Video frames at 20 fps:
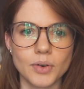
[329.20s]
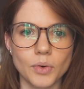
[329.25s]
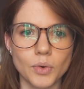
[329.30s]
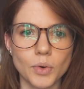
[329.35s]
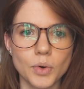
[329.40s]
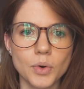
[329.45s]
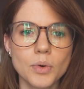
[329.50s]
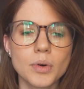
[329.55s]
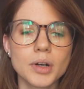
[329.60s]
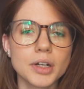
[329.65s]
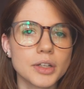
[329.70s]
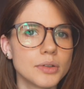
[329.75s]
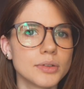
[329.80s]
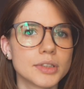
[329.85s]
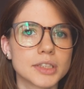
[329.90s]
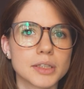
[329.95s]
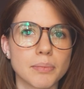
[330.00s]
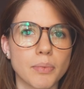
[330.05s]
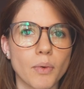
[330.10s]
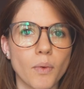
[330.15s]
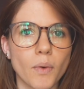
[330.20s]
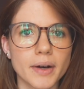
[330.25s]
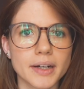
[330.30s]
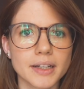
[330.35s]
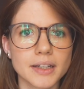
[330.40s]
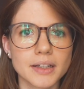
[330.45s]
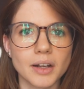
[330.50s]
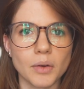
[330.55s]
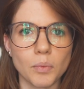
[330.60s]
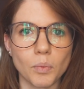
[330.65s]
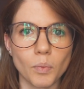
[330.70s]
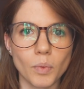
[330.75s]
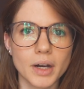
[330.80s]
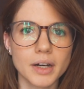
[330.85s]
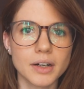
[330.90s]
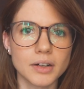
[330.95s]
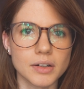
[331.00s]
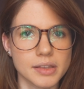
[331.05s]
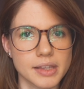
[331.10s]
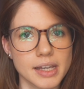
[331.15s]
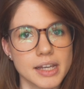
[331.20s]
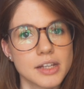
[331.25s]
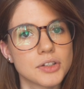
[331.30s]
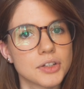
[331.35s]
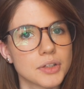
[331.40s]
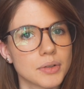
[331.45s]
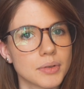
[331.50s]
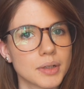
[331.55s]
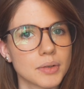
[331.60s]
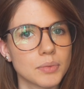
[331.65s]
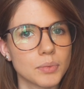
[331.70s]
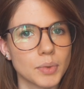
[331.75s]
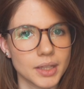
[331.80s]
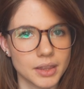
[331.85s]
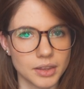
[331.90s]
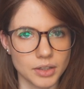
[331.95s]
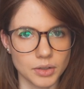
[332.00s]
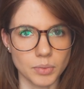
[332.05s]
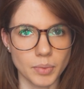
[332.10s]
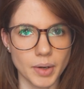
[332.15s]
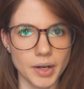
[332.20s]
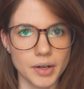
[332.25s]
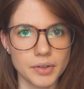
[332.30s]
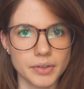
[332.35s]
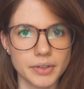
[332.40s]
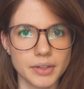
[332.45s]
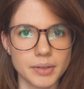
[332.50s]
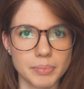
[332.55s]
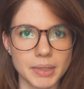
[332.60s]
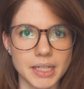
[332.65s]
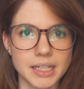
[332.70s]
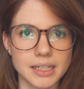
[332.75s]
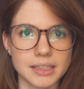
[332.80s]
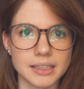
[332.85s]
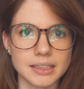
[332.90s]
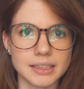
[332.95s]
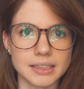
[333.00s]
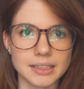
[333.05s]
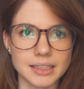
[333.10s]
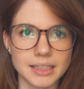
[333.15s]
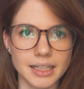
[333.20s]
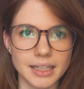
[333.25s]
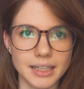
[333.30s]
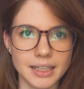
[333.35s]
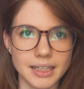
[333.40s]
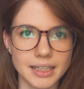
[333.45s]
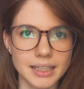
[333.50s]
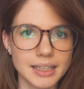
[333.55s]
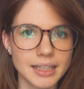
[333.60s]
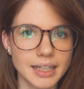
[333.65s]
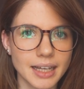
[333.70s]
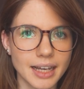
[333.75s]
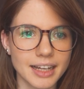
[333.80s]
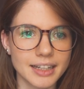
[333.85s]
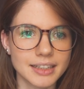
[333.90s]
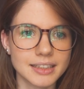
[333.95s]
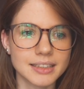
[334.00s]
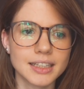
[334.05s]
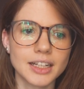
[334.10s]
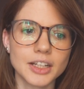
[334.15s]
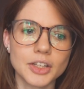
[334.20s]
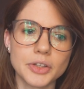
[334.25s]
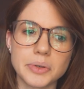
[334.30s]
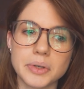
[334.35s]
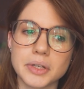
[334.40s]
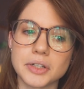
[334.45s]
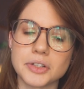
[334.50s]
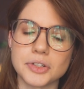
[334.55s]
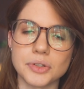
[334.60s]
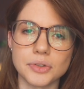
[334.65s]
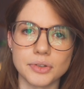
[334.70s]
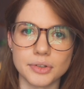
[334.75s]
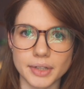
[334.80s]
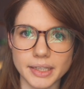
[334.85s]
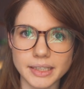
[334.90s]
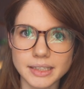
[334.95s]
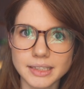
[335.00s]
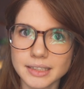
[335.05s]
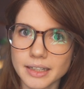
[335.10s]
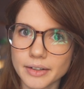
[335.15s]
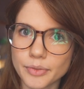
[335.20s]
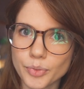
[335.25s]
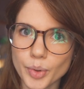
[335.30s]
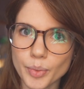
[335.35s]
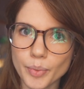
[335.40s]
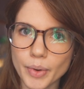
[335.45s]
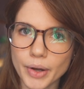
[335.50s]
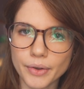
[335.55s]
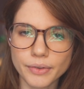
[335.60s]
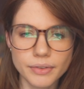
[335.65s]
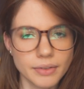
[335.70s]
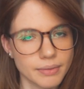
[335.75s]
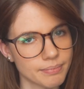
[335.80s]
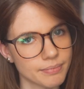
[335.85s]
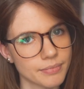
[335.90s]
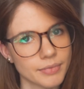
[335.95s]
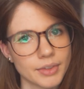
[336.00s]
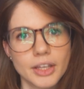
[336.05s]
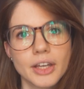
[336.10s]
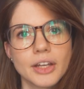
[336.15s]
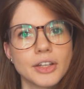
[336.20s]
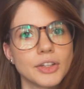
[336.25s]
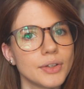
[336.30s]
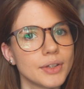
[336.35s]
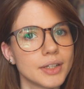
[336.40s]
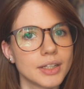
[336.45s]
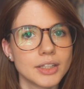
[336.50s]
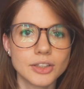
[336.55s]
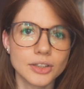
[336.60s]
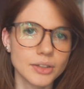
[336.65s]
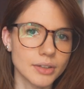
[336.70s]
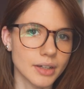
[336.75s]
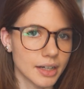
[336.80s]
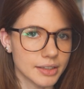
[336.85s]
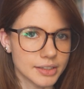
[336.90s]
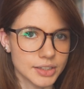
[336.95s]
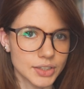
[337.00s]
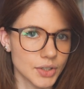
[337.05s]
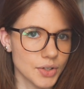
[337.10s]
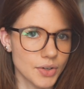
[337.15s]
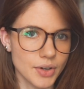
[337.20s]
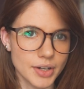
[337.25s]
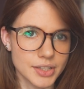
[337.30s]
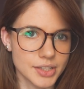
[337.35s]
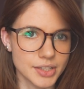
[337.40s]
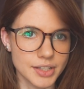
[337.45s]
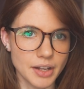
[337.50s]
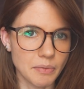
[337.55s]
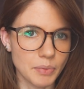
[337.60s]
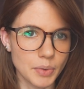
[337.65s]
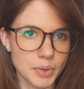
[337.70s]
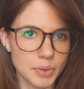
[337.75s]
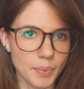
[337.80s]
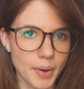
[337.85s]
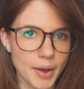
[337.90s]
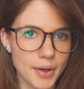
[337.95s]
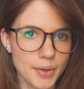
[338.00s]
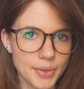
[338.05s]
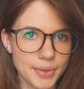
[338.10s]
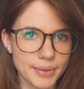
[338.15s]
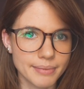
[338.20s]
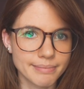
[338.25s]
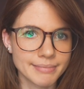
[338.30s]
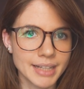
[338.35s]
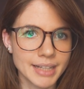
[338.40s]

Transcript: who are you supporting and what are they doing with their wealth? Because in the end, you can do great stuff with wealth and you can do not so great stuff with wealth.